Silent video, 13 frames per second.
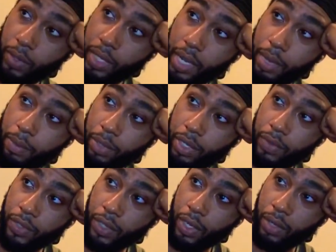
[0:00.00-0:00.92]
I
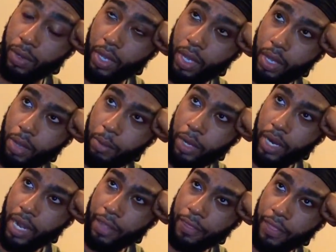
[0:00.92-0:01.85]
believe so.
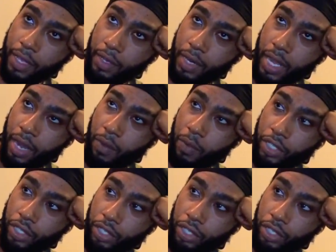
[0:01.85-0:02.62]
But I think now what